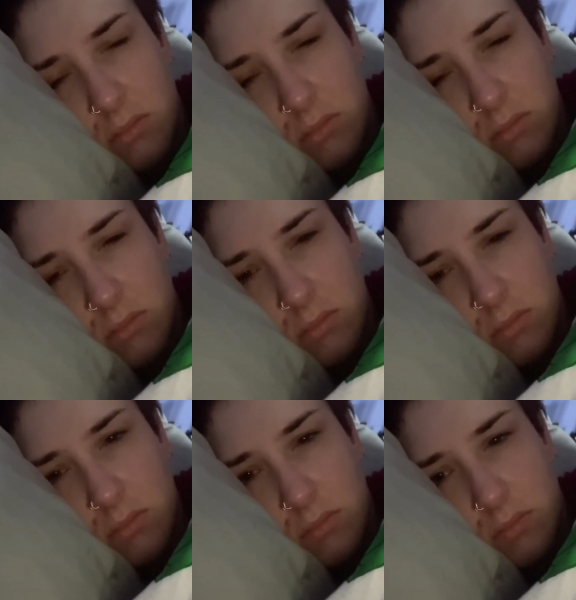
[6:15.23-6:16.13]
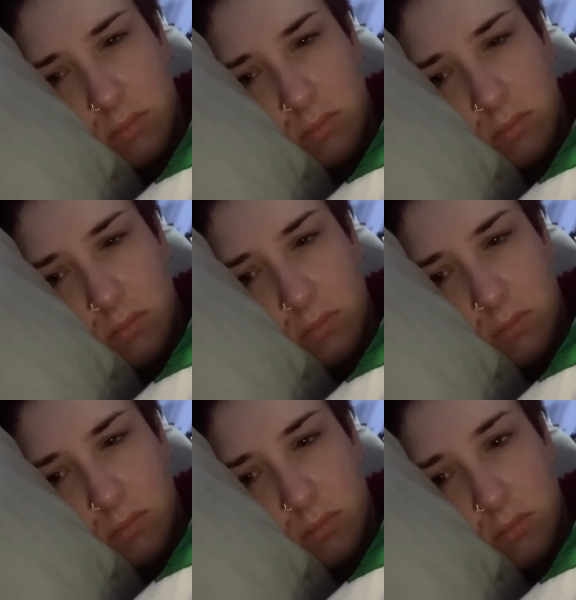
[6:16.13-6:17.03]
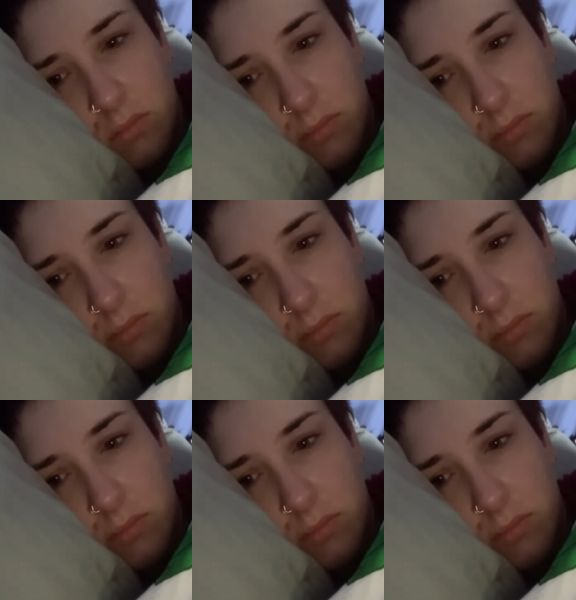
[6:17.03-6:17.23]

No one is speaking in this clip.